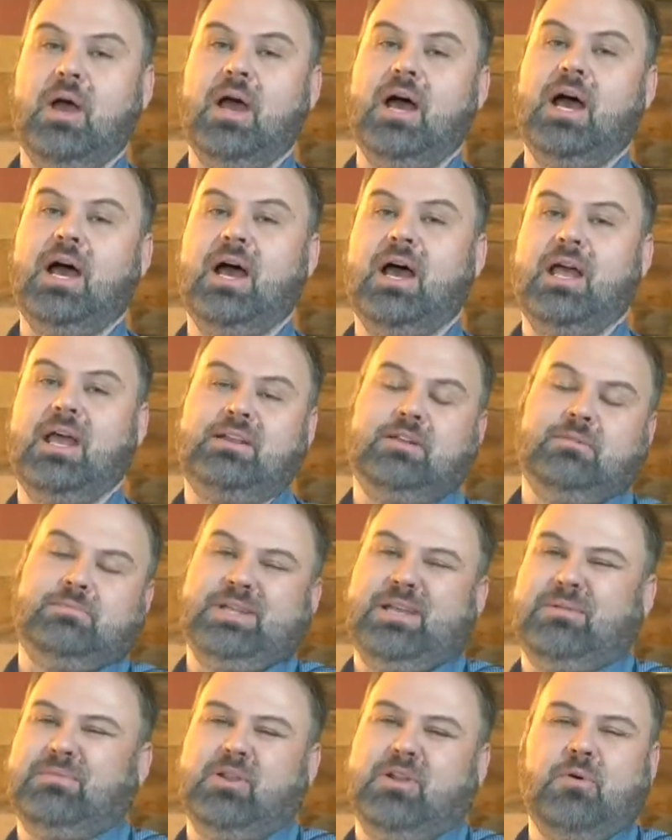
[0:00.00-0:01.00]
and you'll
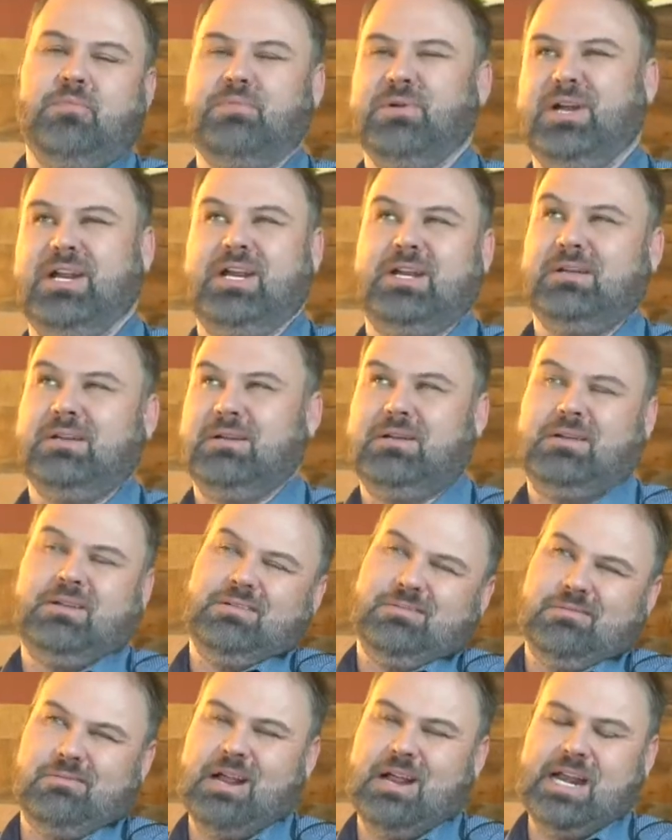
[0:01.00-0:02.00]
be able to open it
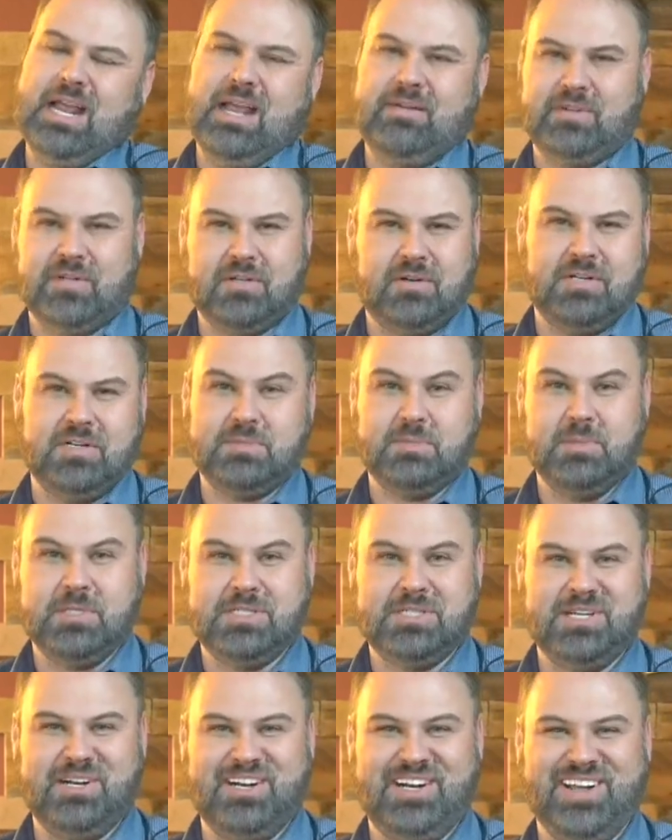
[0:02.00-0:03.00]
right after
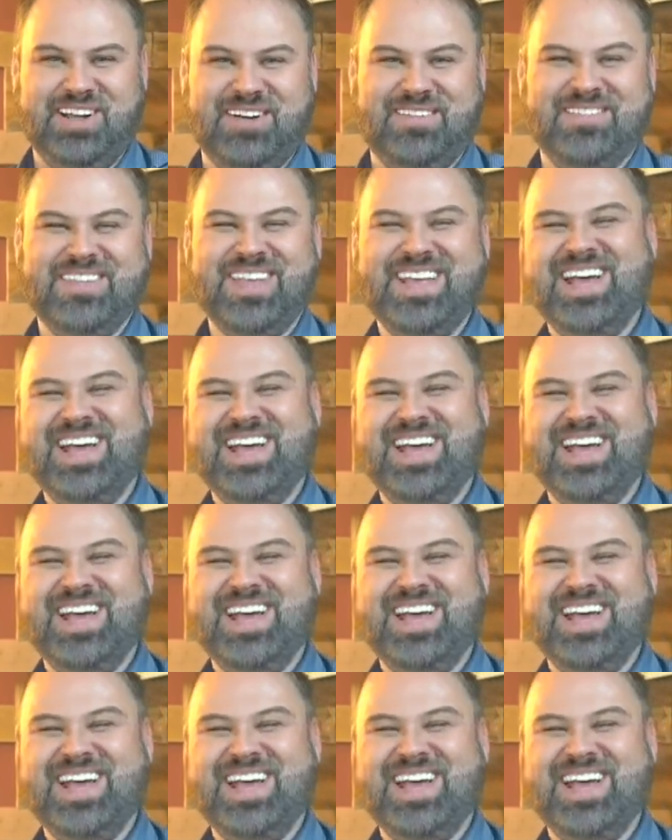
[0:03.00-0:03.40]
Christmas. There you go.